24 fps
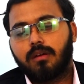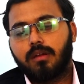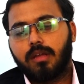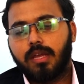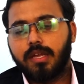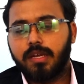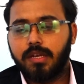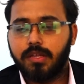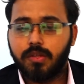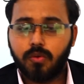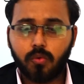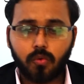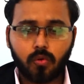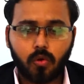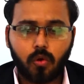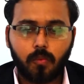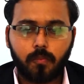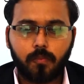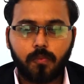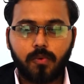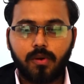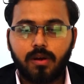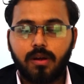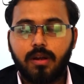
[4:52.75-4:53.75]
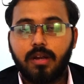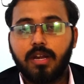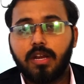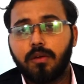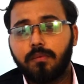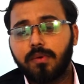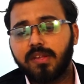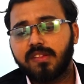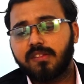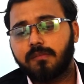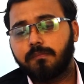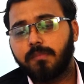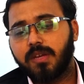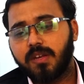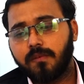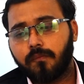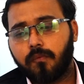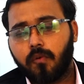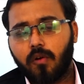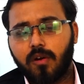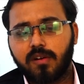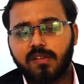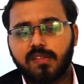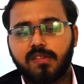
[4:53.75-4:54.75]
In Europe, Lewis
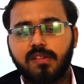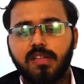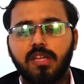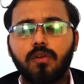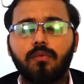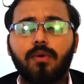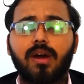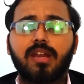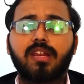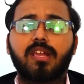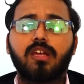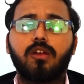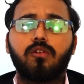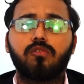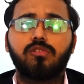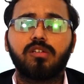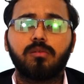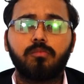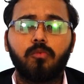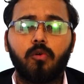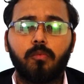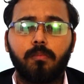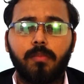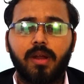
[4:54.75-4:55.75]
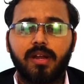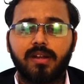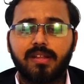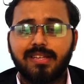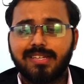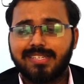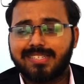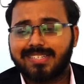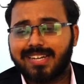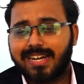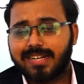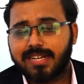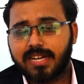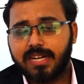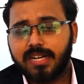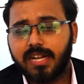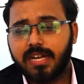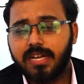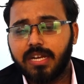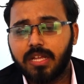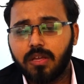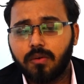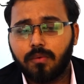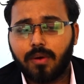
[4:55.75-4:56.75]
Binford's new archaeology movement, he started a
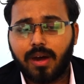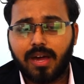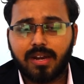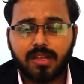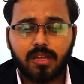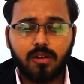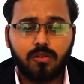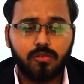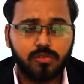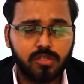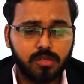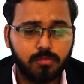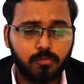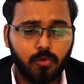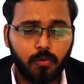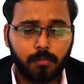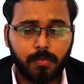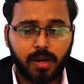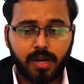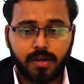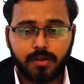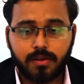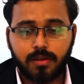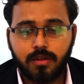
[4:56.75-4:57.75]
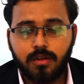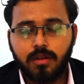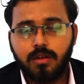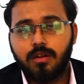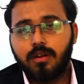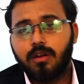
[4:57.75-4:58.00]
new archaeology movement.